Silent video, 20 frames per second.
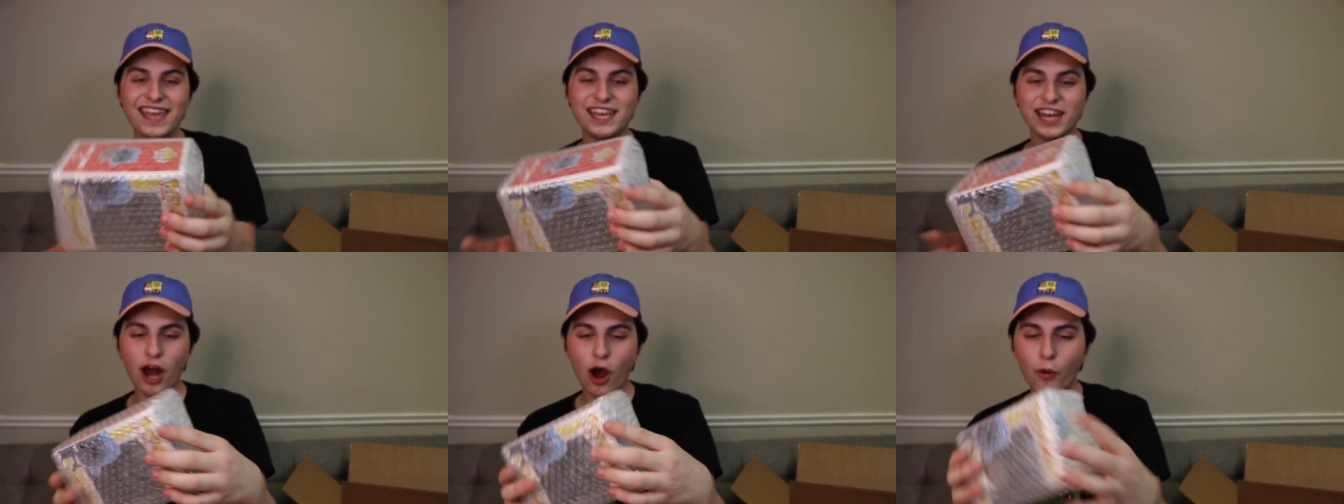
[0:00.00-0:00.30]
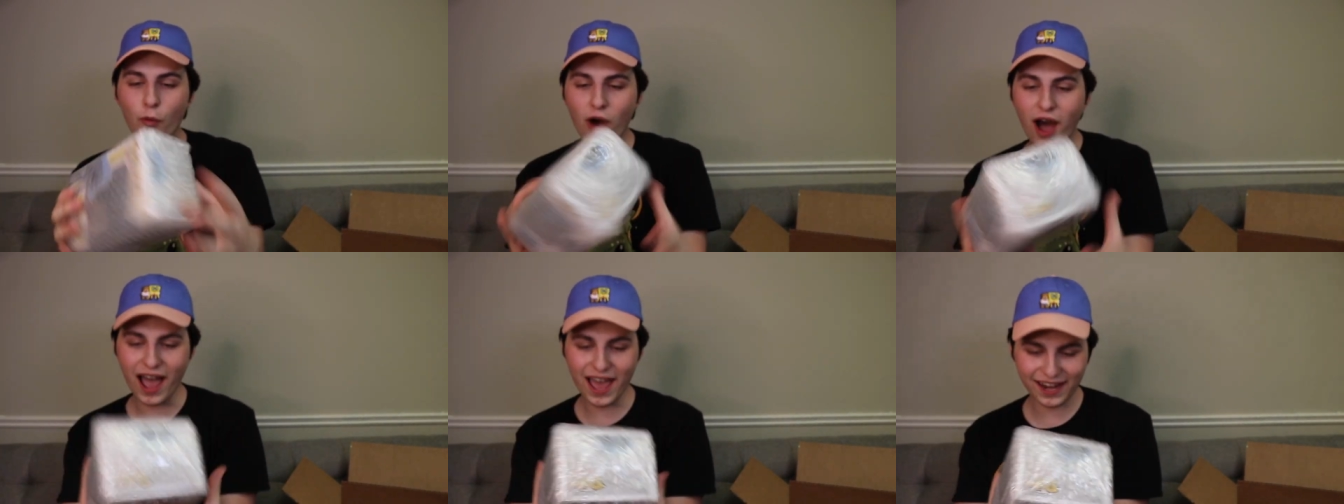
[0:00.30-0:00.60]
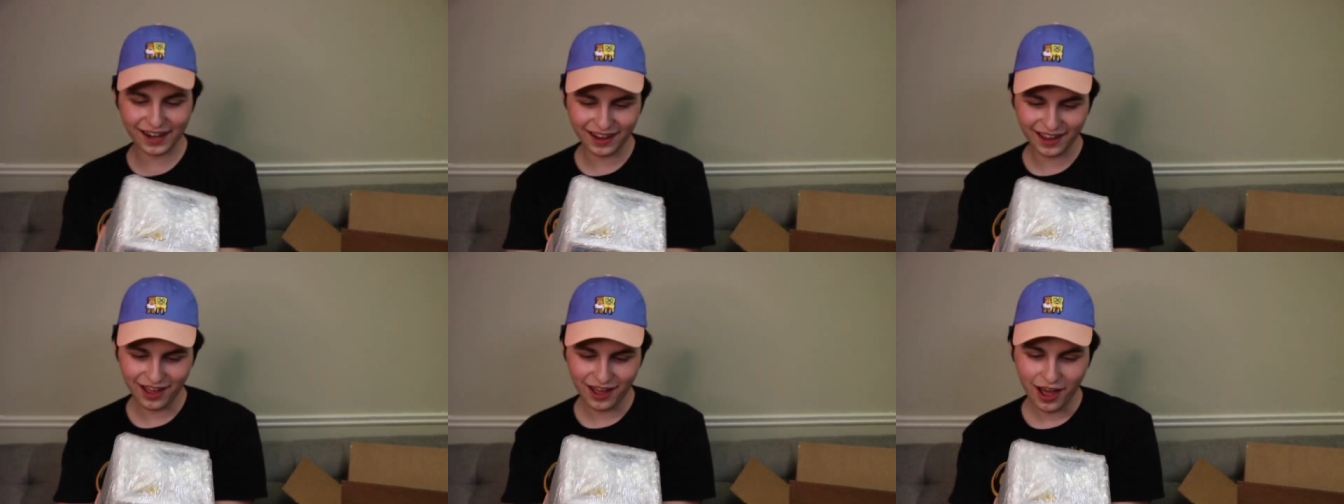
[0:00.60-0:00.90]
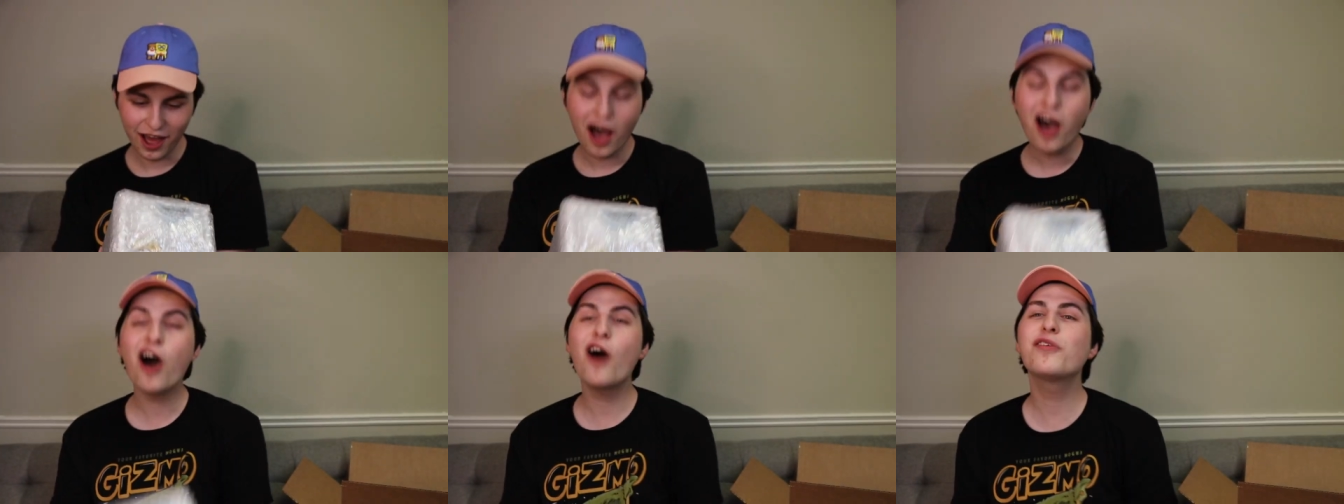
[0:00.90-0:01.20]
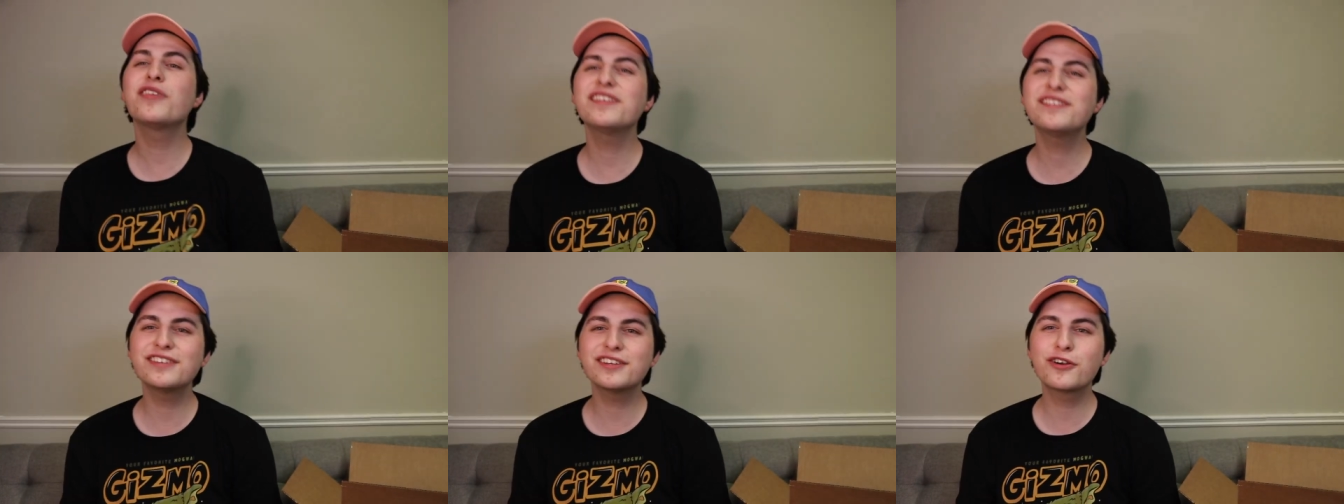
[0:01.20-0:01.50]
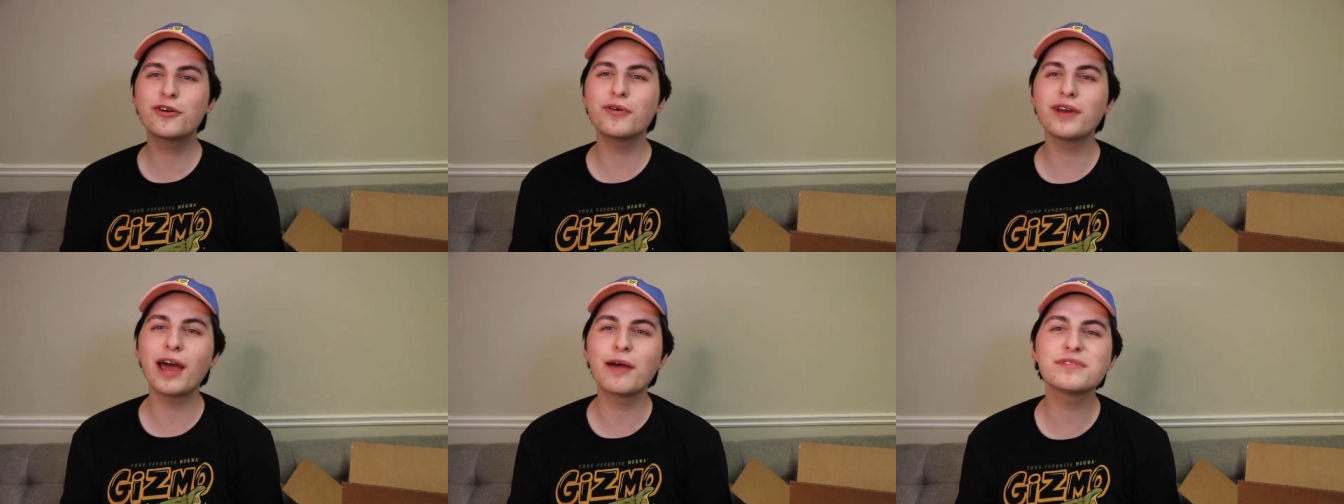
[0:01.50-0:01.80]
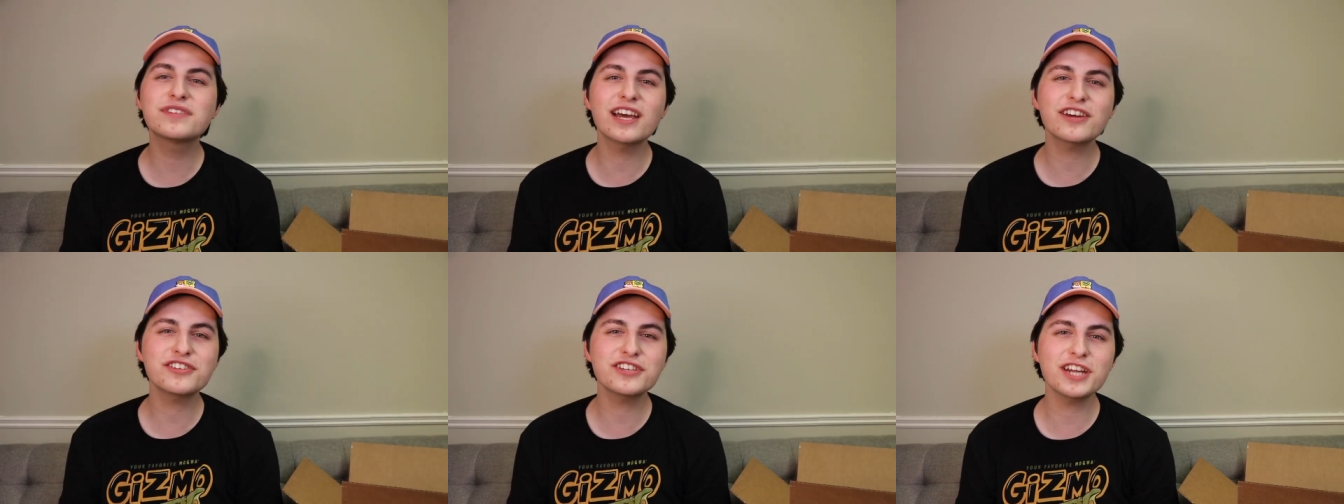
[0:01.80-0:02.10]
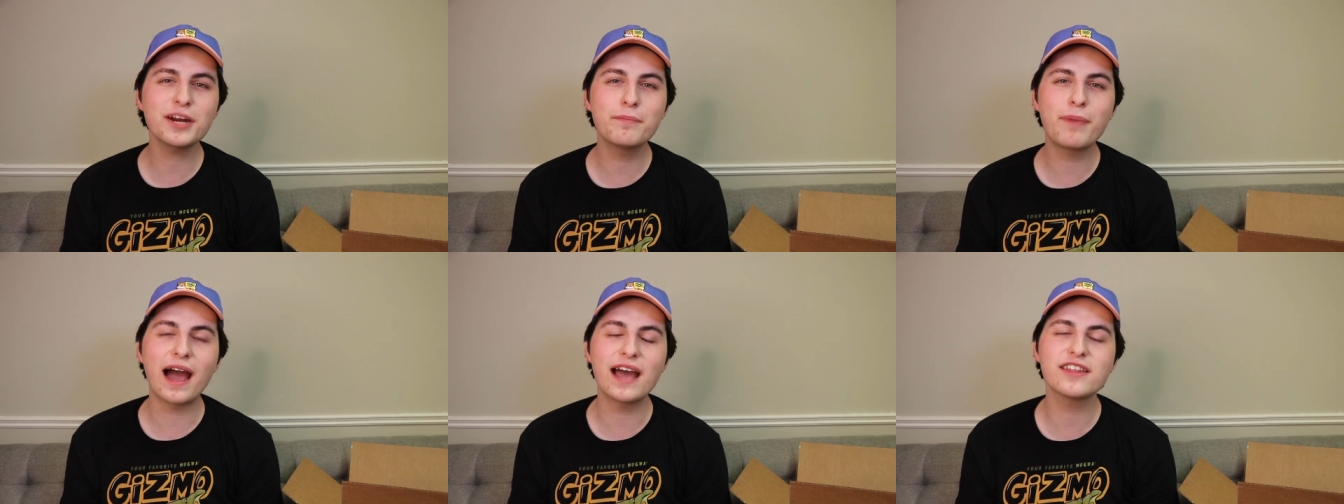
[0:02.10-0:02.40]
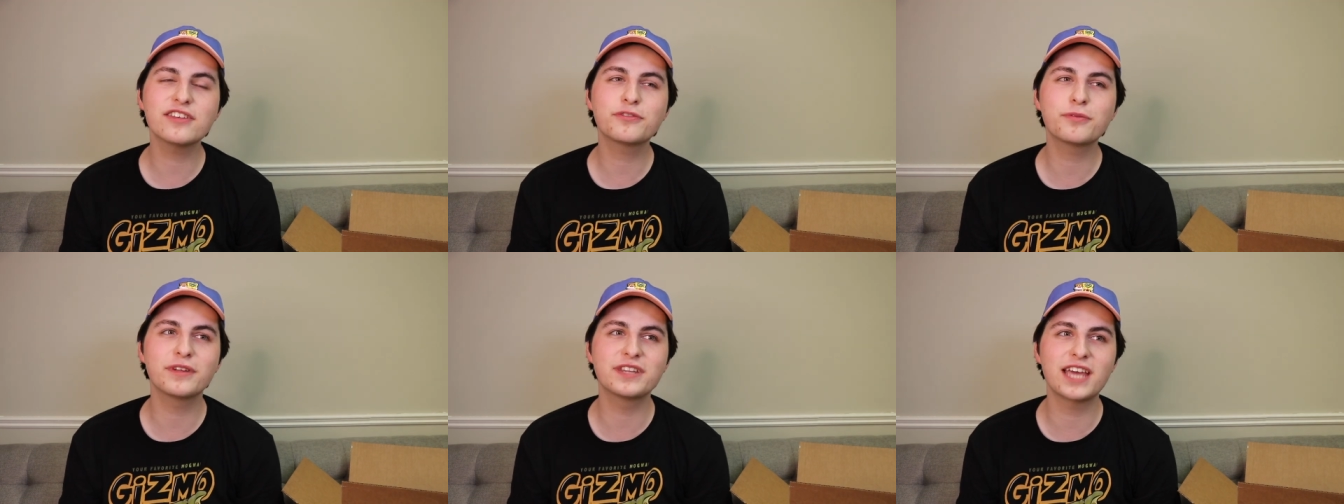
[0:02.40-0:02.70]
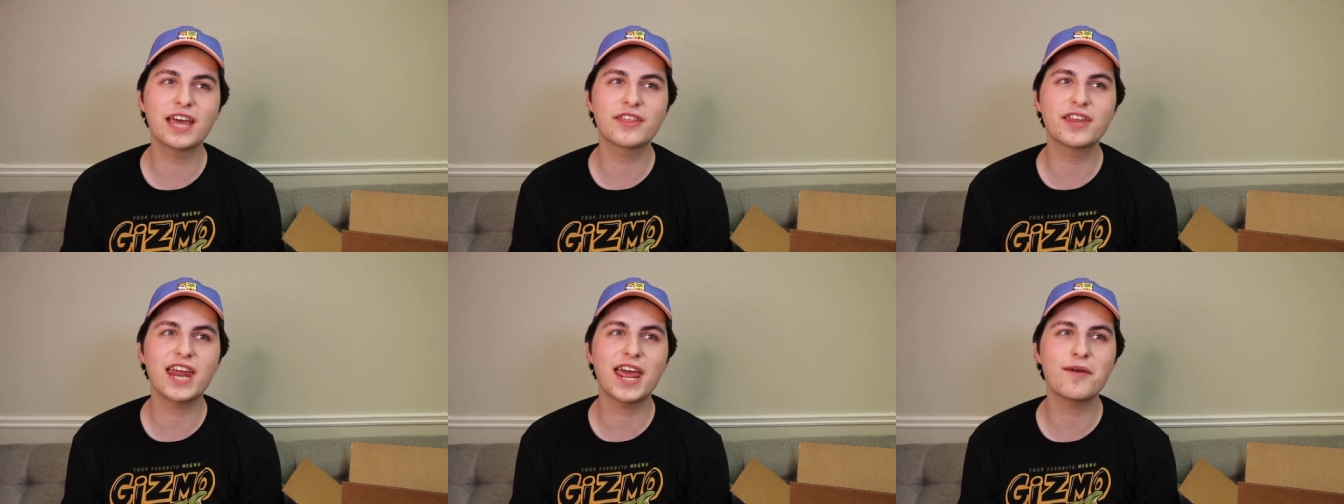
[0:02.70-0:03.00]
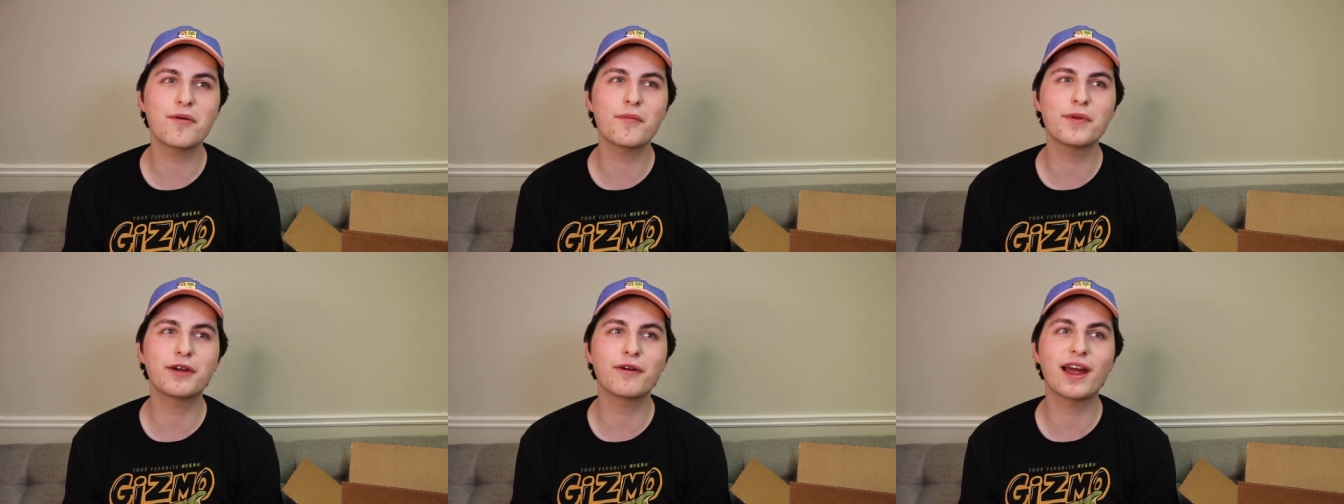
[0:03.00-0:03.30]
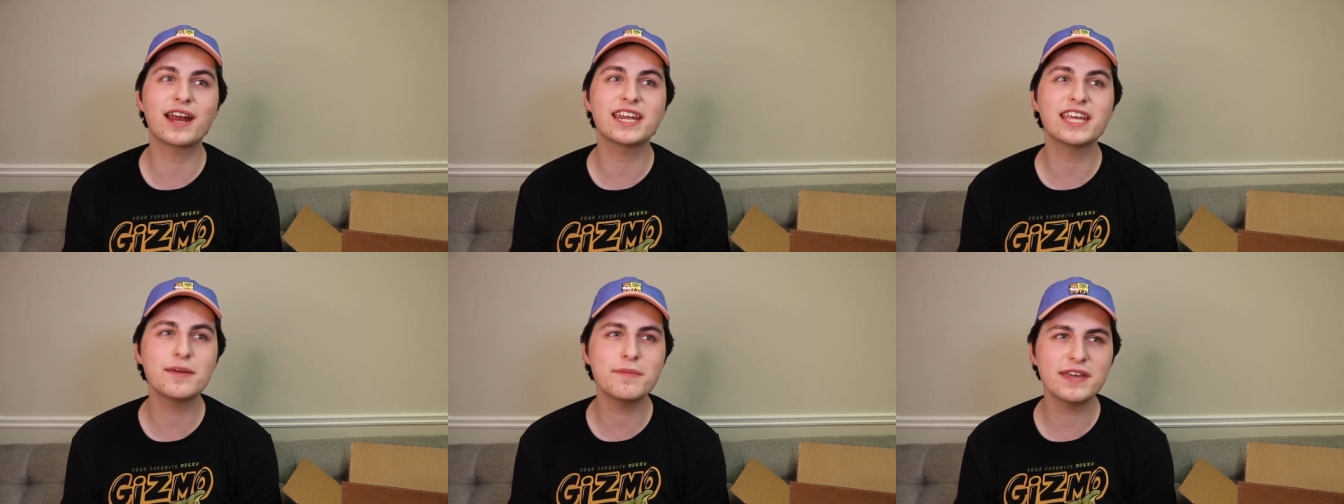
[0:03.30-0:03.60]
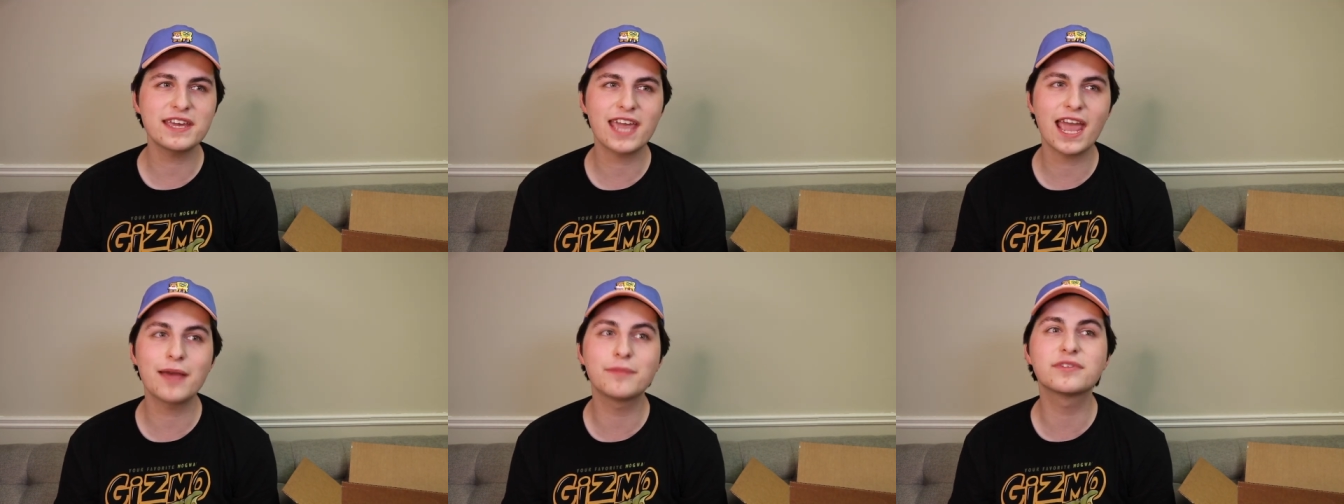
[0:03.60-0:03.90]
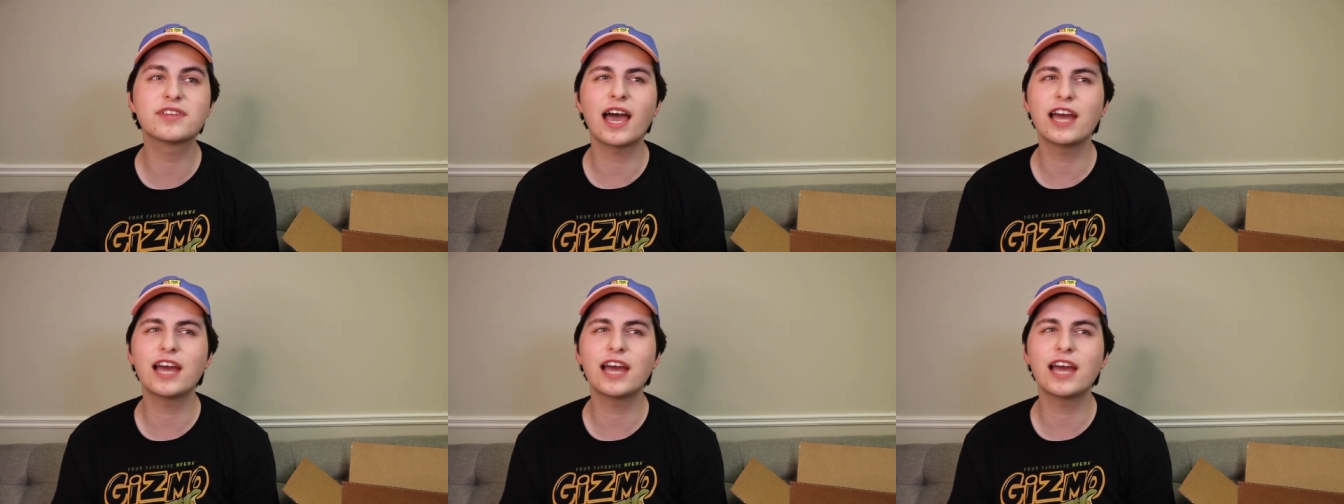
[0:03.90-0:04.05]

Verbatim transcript: you know what? Oh, this is cool. And I was actually gonna buy this one the other day when we were at EB Games.